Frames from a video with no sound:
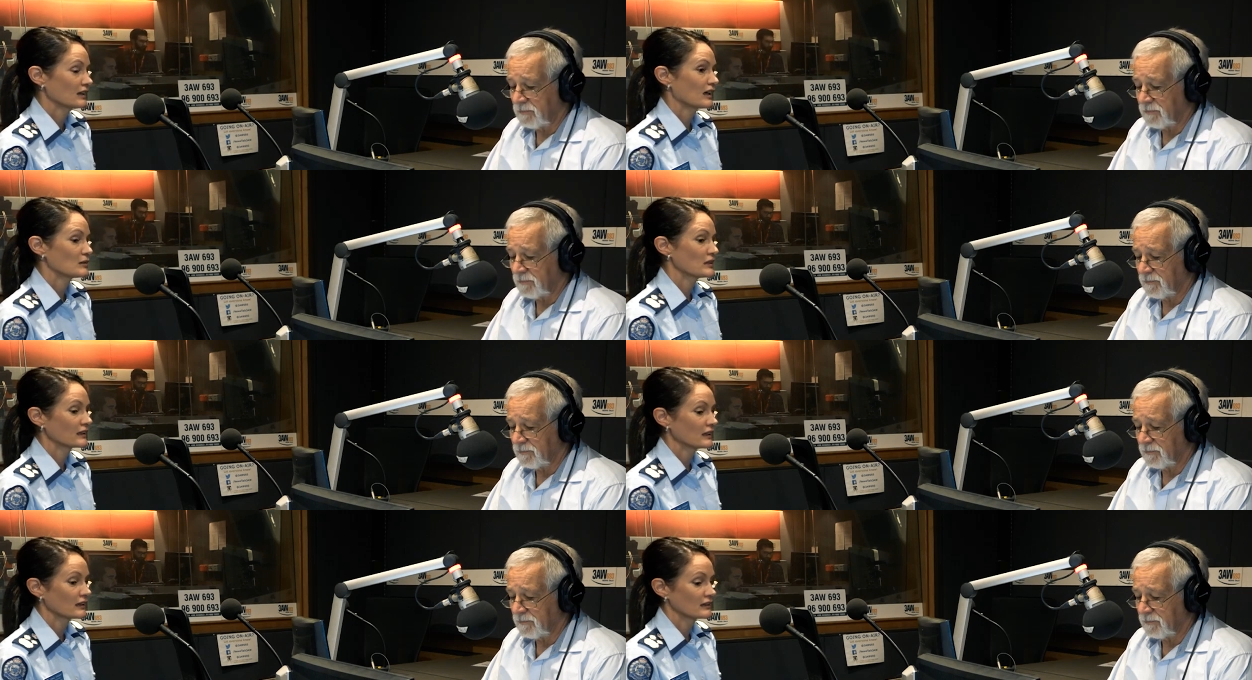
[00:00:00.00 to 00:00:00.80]
Speaker 1: uh, but
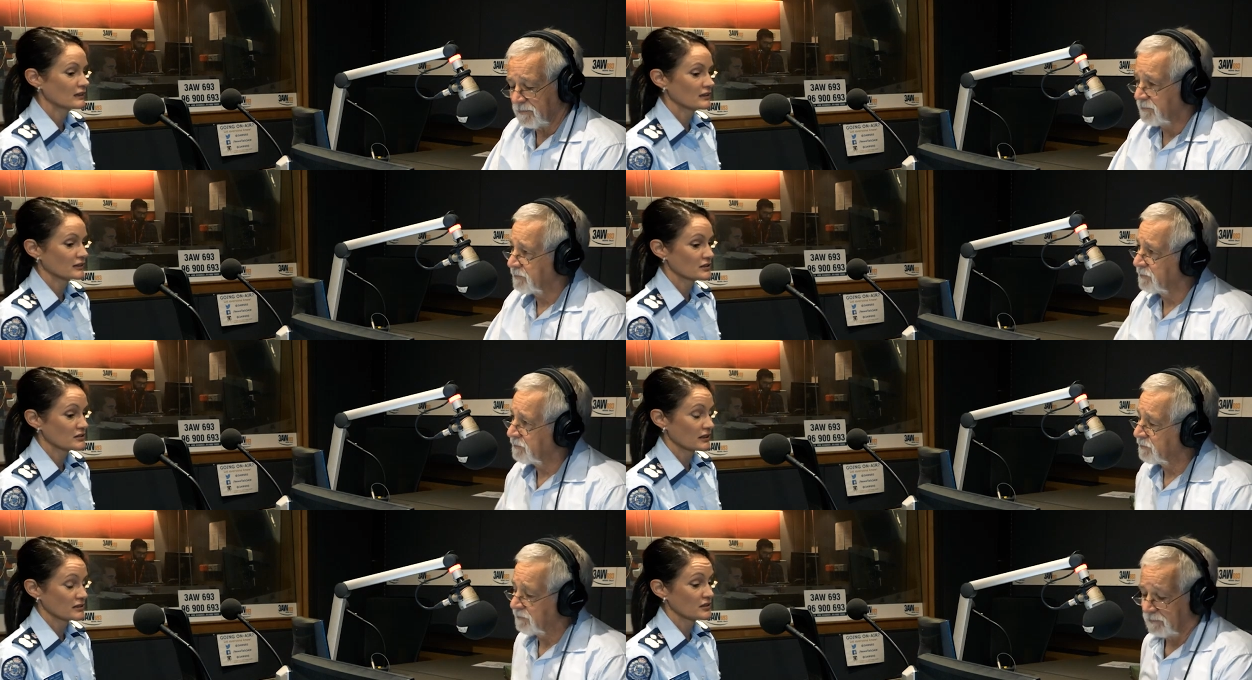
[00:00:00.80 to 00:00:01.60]
again, Neil, as,
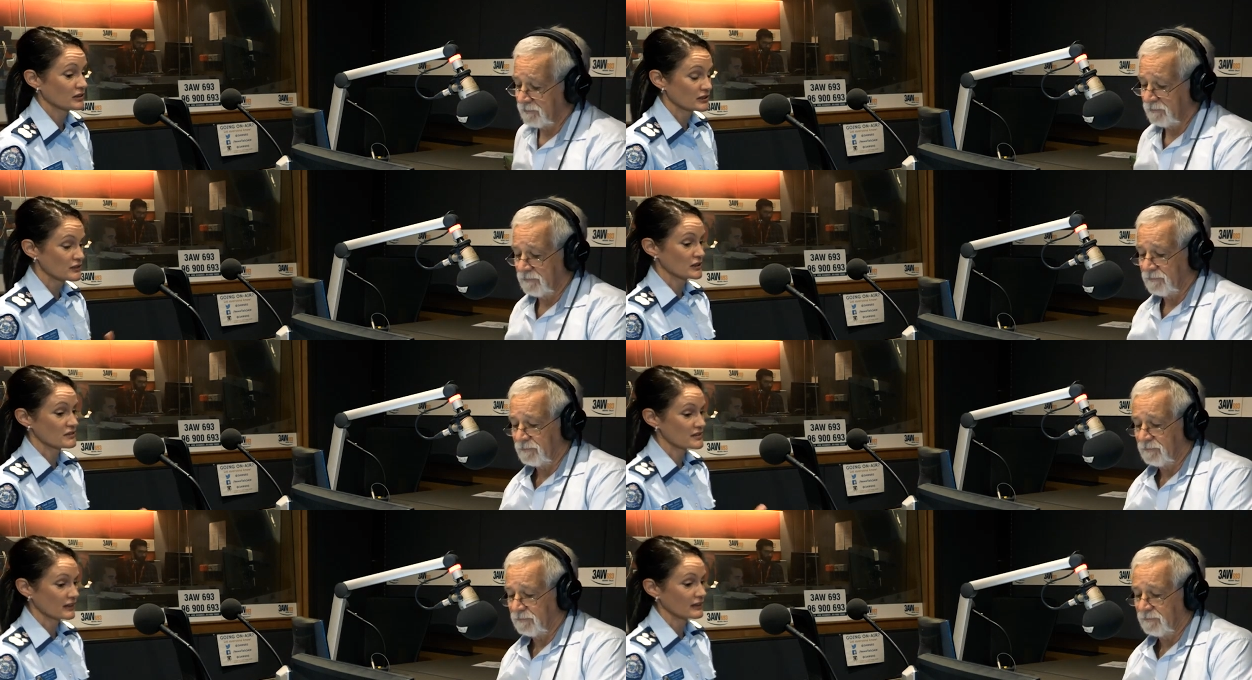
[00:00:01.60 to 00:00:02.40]
as you know, you've, you've
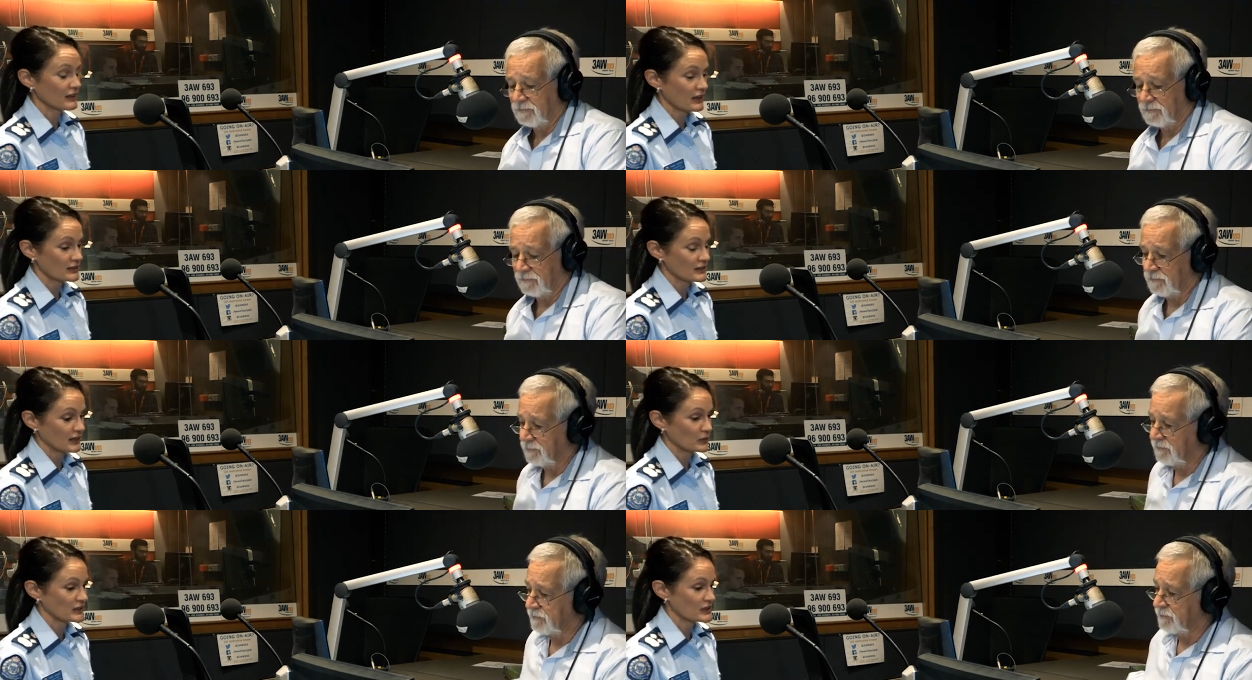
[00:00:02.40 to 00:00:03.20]
seen and
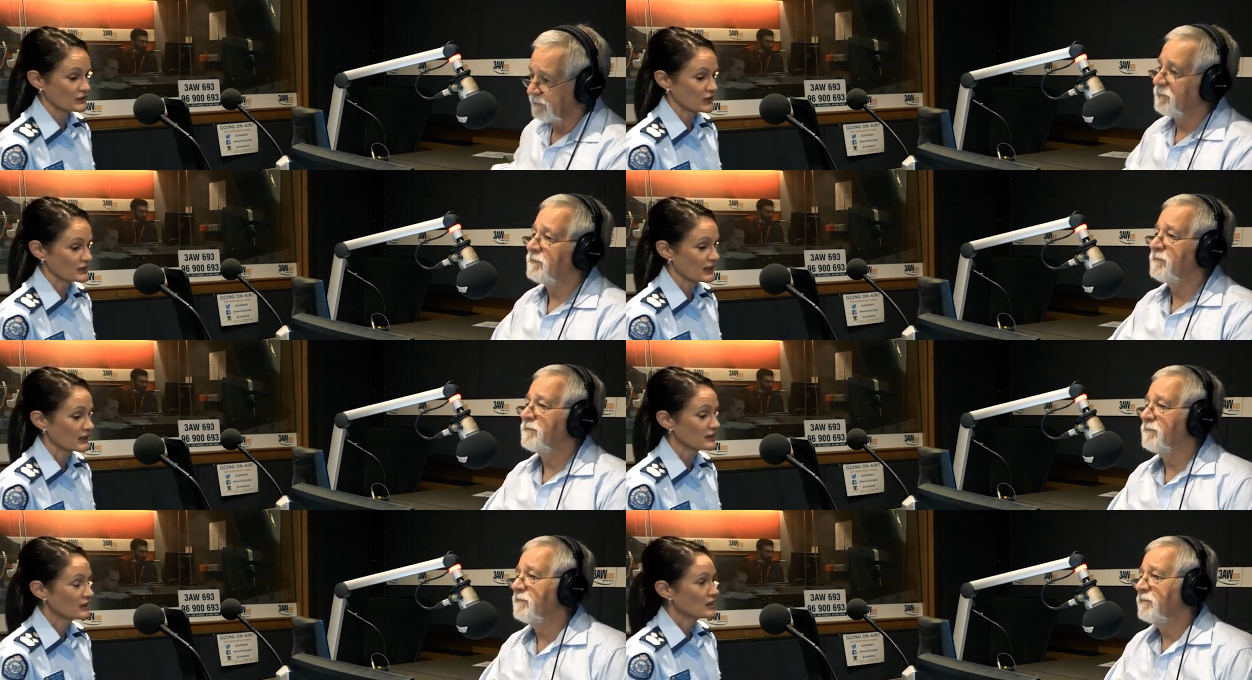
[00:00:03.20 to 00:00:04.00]
uh, witnessed
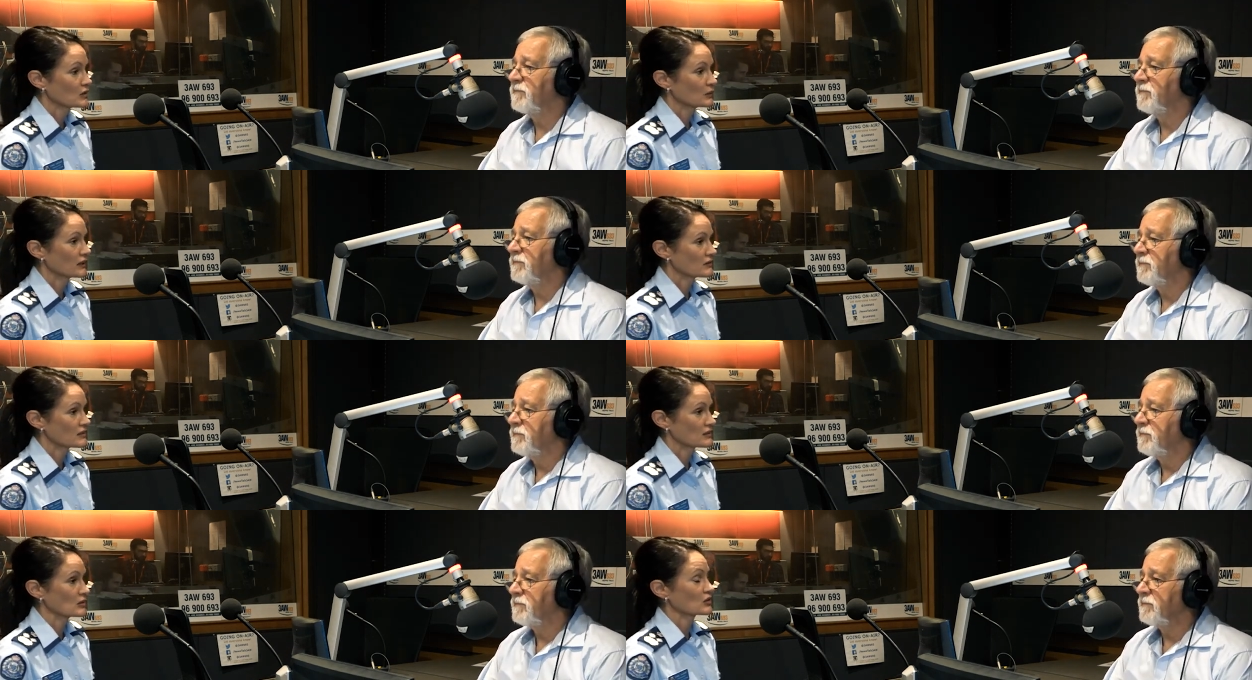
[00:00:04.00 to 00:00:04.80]
firsthand, we are a
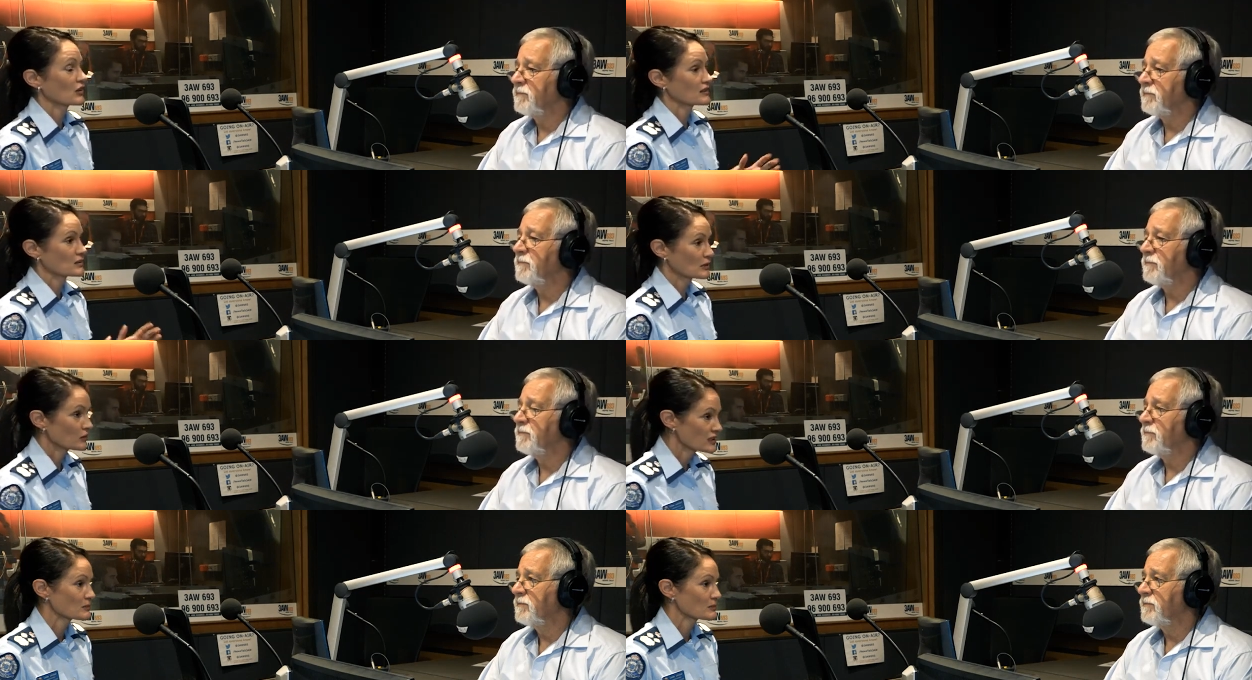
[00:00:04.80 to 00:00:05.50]
system that tries to progress